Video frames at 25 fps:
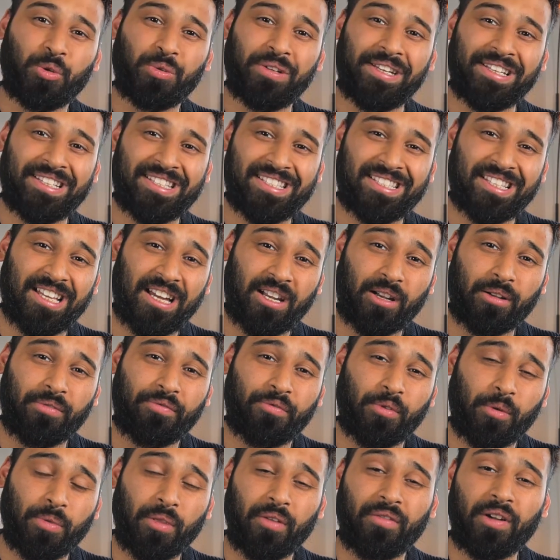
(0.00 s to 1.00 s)
to get started
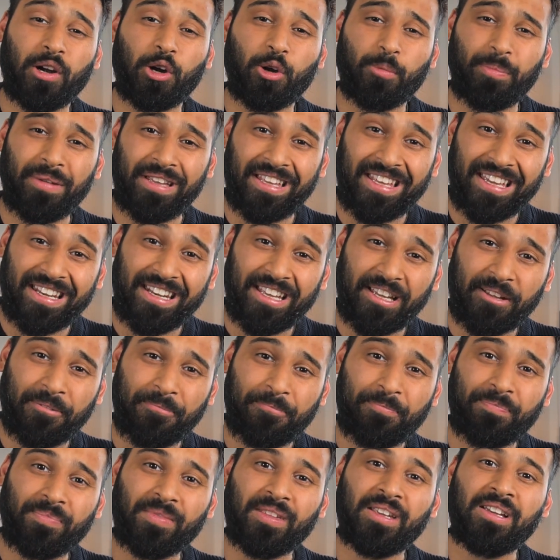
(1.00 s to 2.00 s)
from the very beginning,
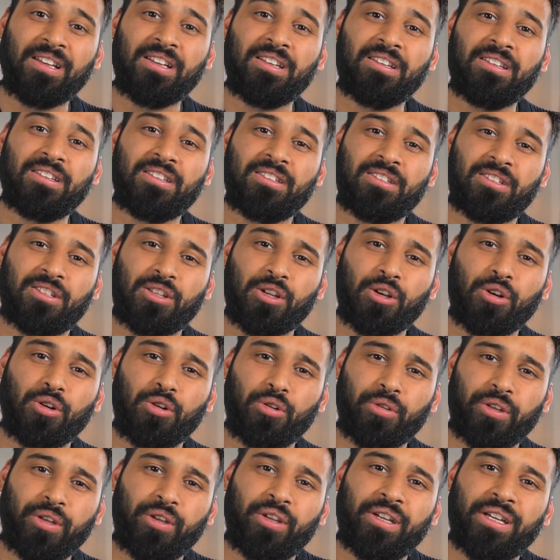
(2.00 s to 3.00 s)

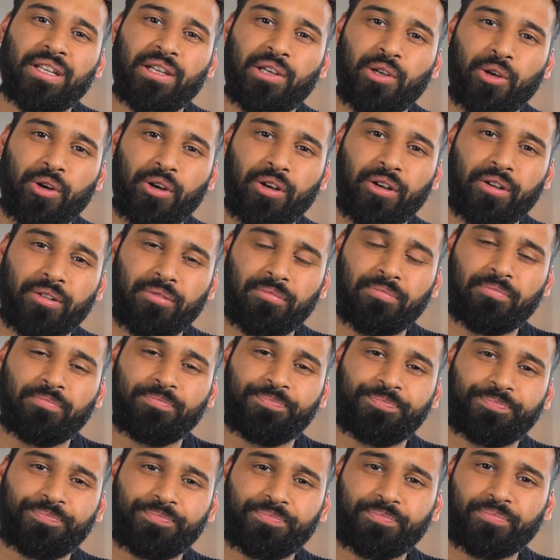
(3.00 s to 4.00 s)
so you can learn
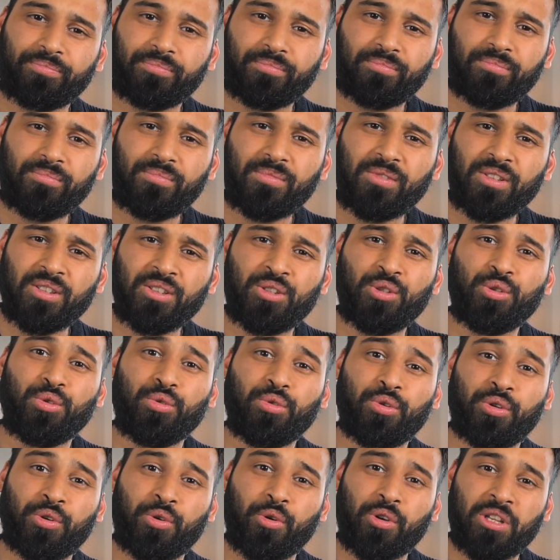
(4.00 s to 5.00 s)
to
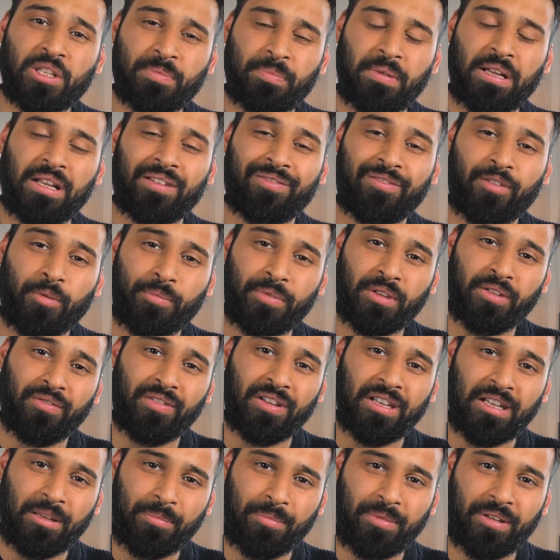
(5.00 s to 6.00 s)
do cross-platform
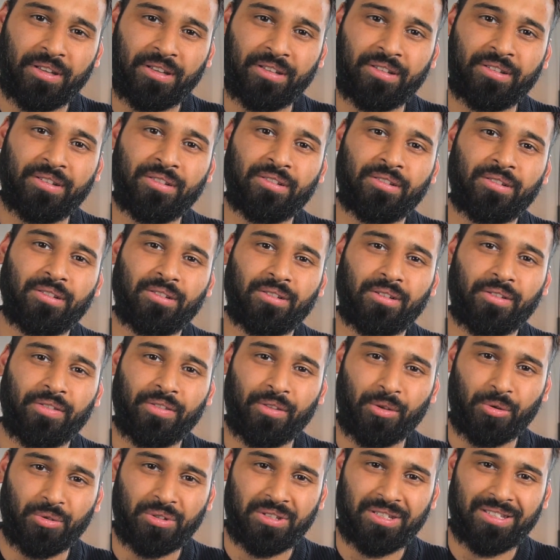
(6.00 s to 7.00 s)
development
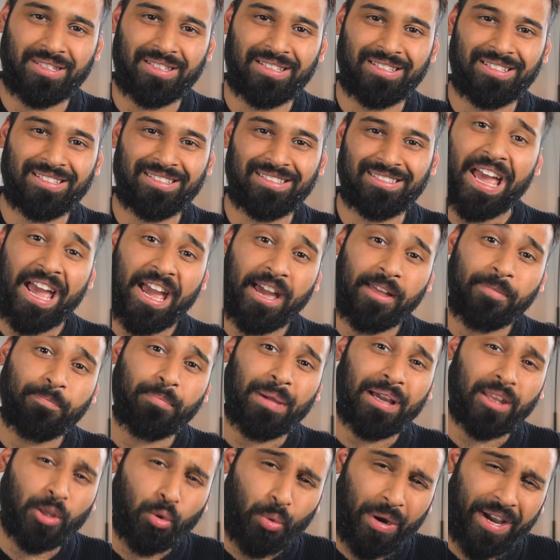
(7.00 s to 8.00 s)
on those. And
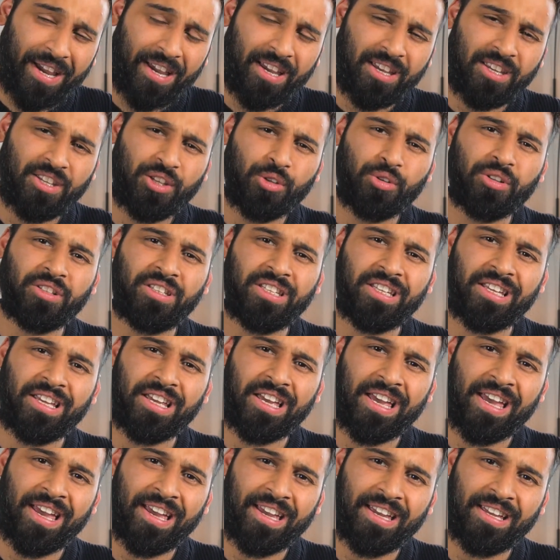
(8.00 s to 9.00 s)
by the way,
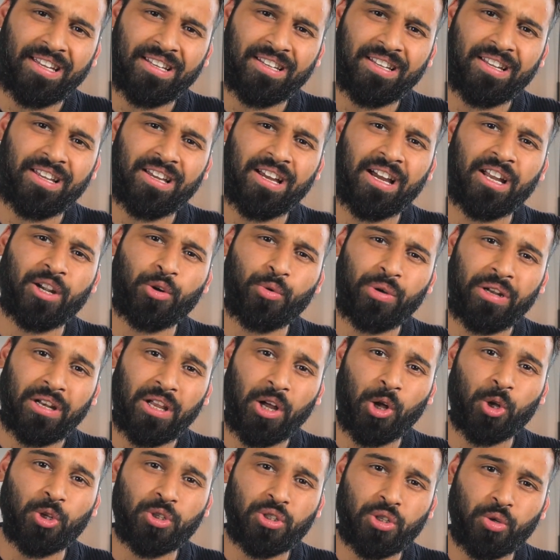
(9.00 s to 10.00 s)
Unity and Unreal
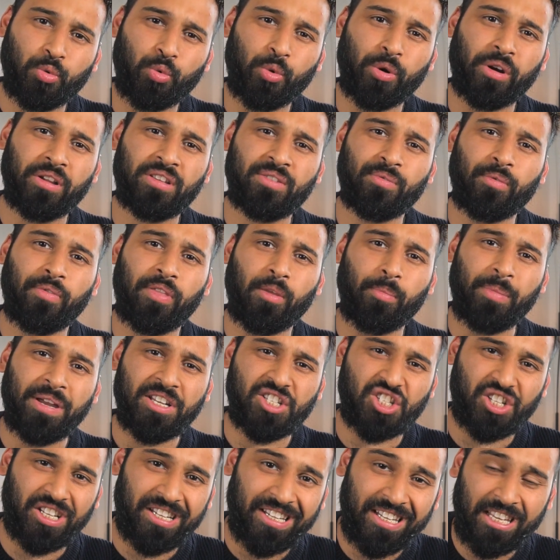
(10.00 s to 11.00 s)
also works with the
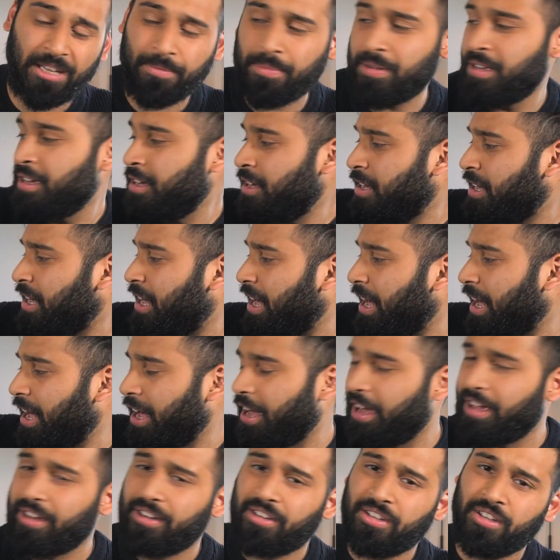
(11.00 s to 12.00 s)
Magic Leap,
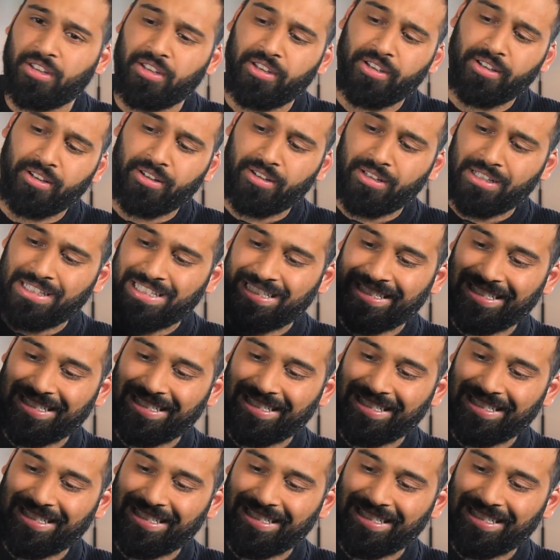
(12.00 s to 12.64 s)
and here